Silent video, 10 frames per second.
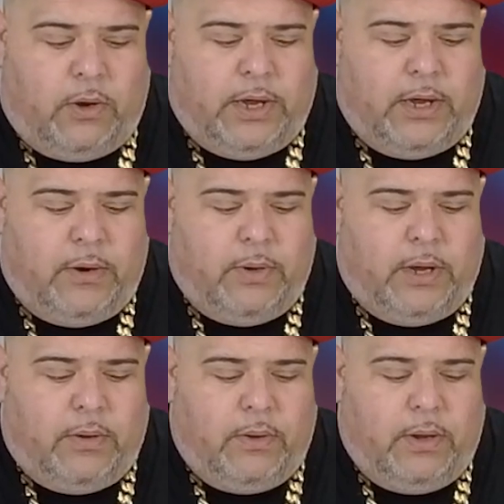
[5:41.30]
Okay, here we
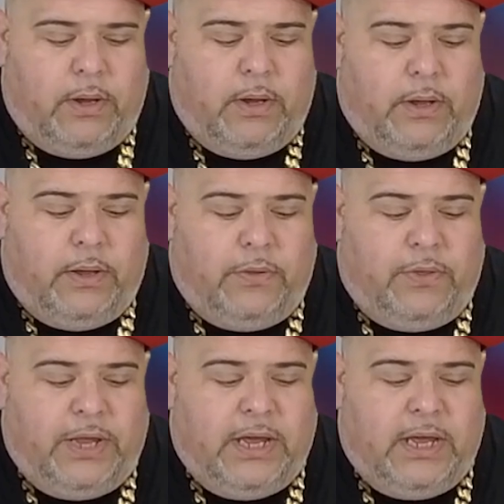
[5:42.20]
go.
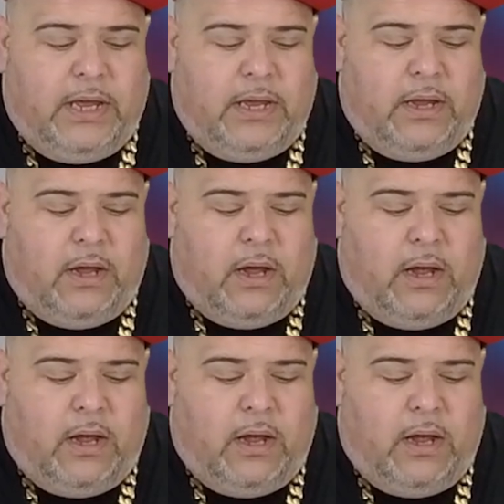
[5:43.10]
The